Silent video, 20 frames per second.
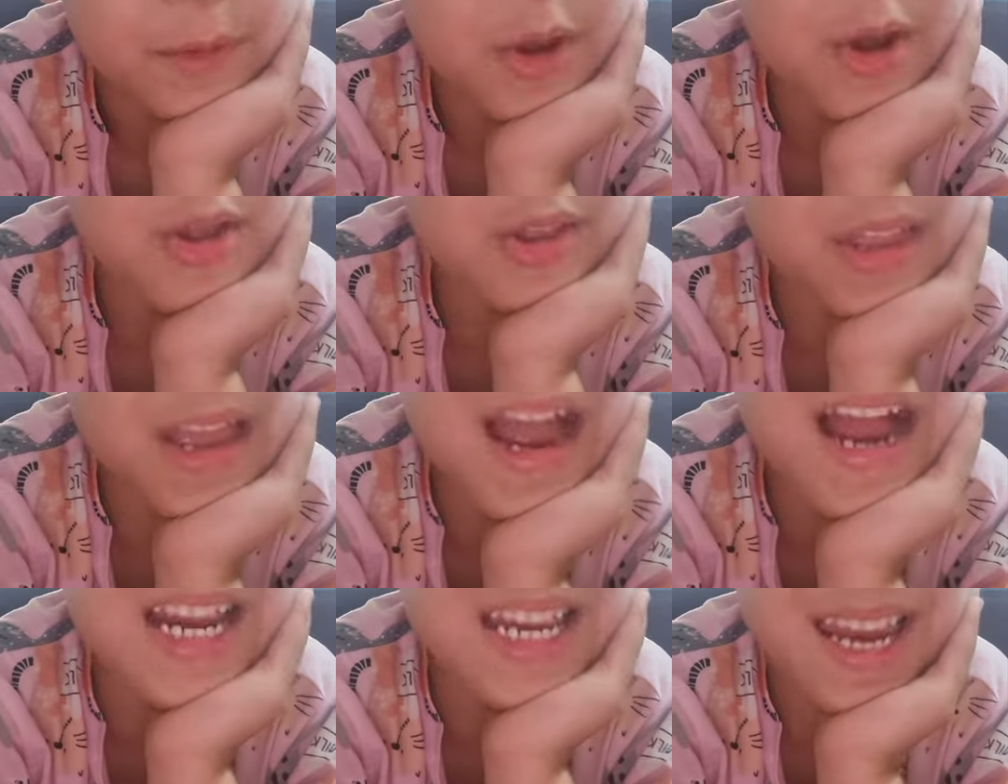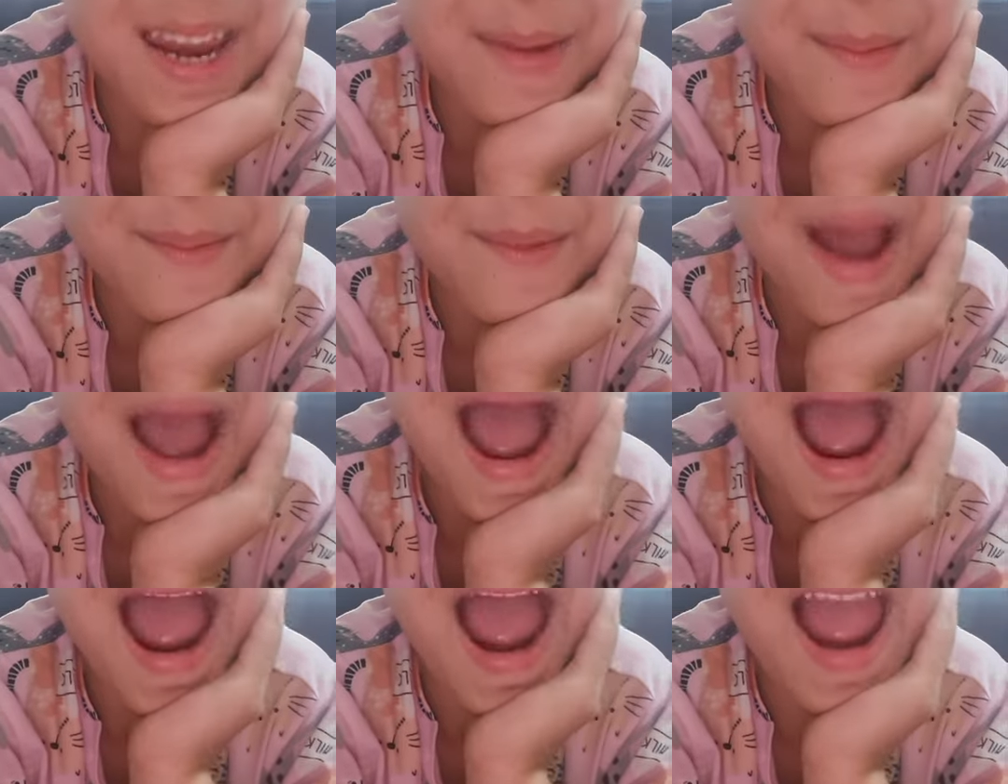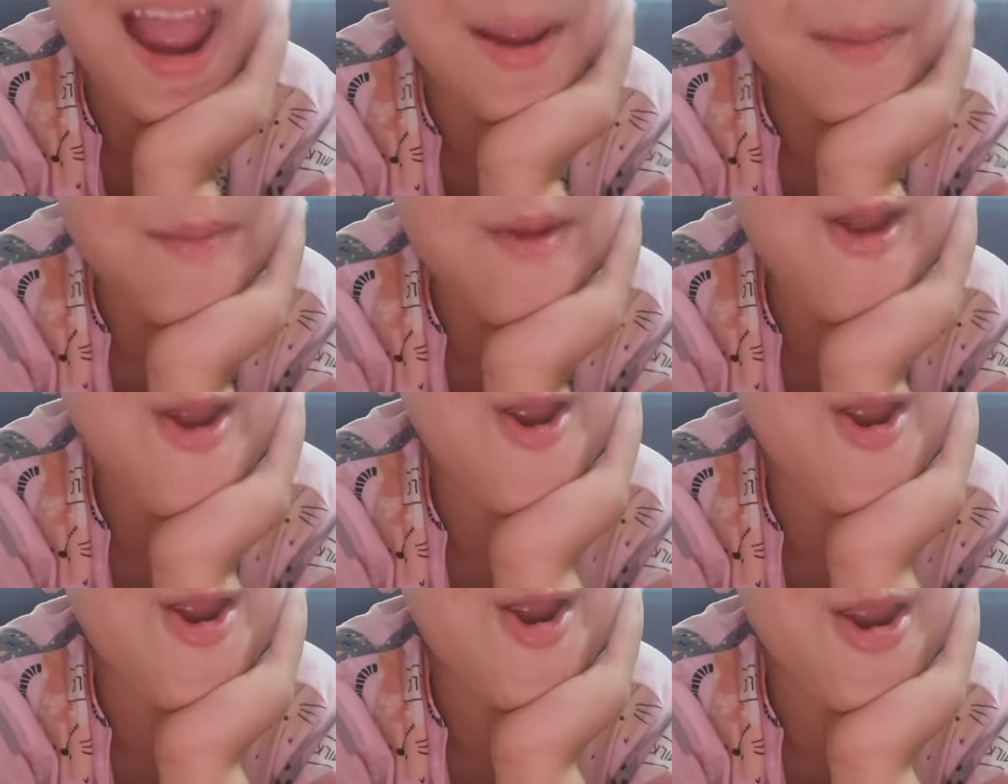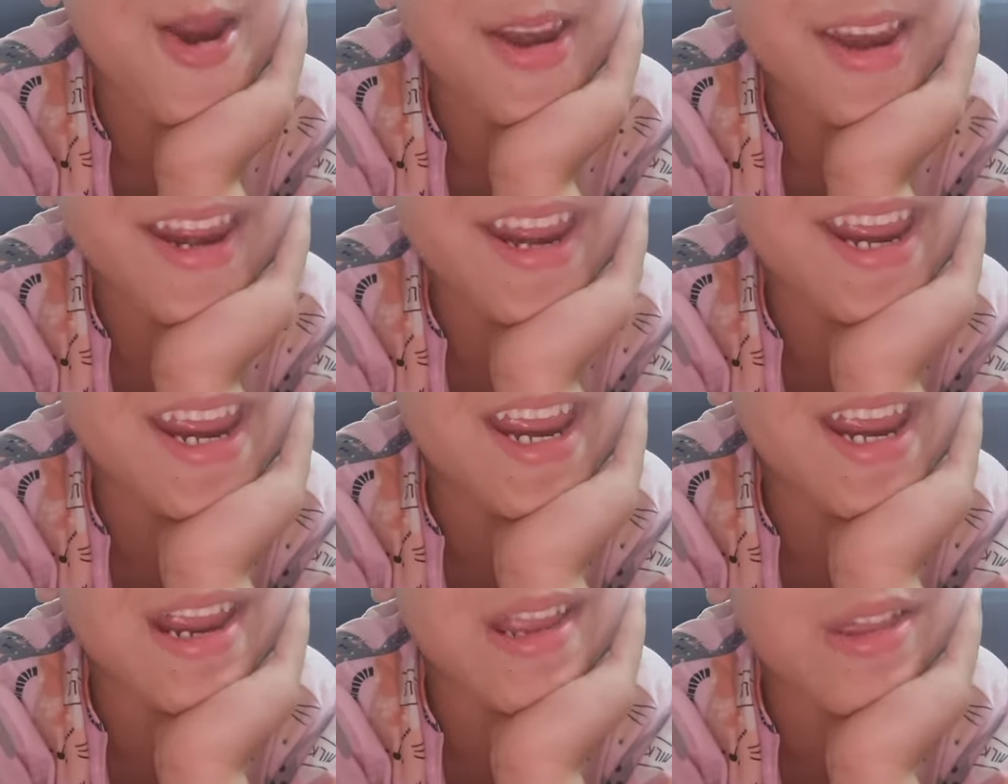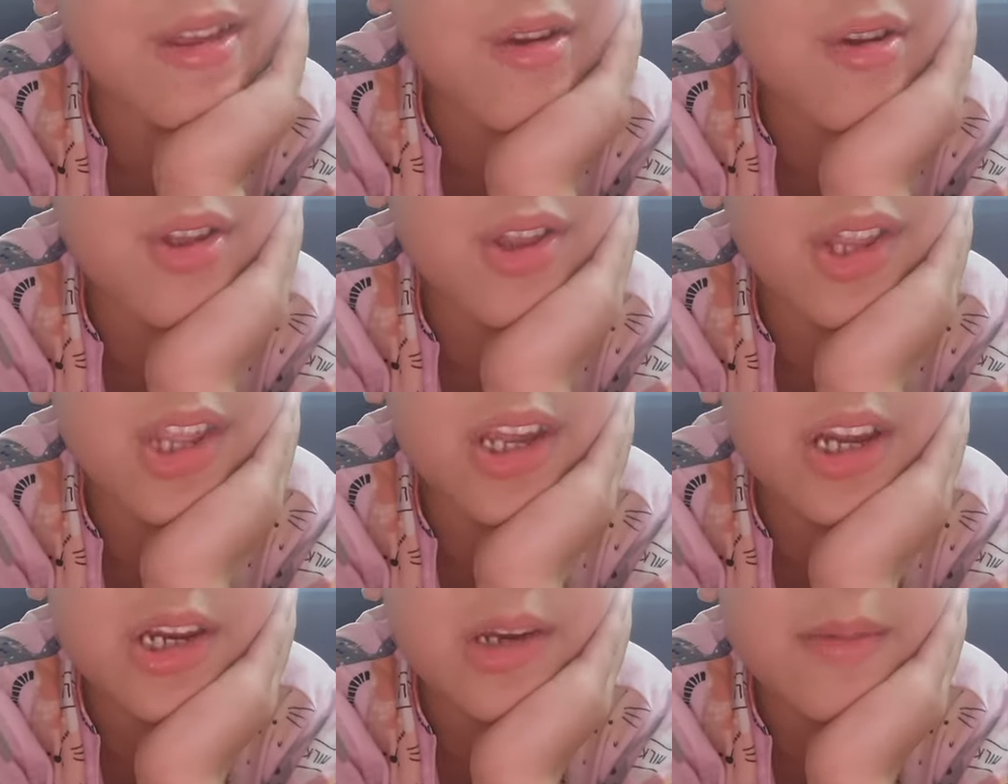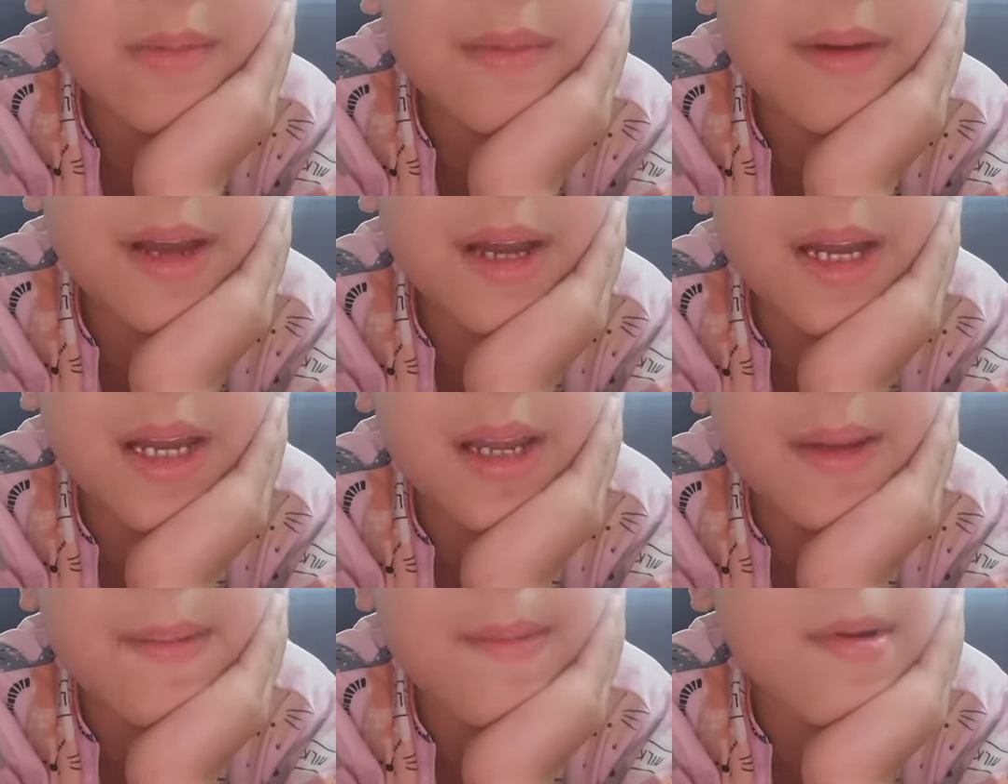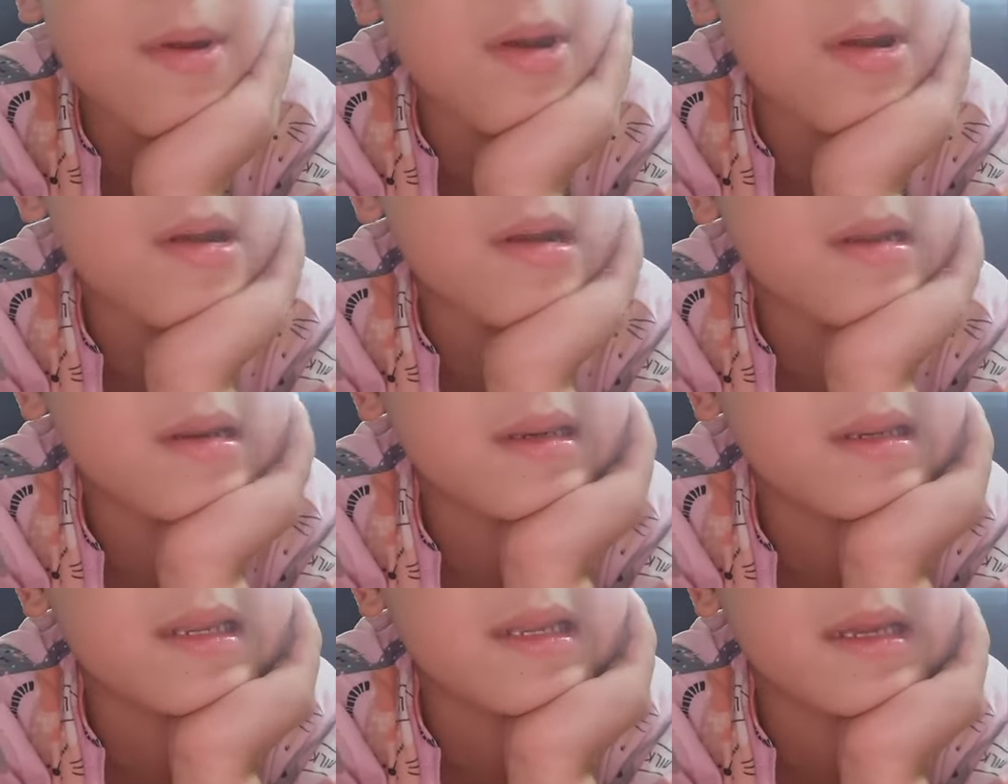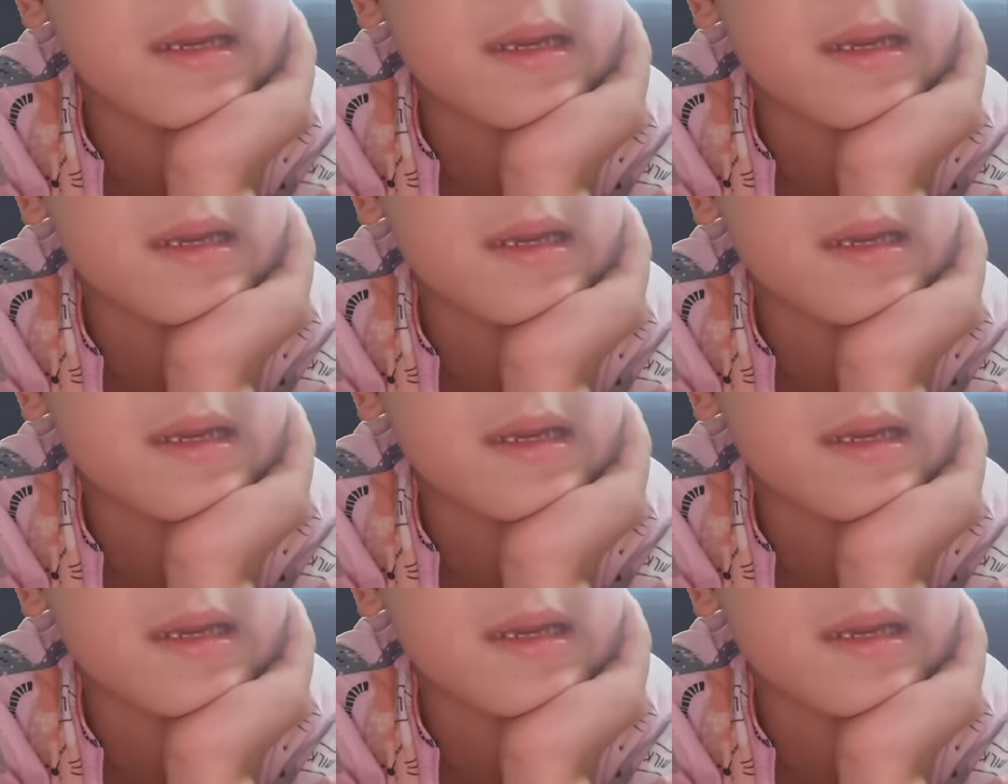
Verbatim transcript: Don't touch my birdie. Don't touch my birdie.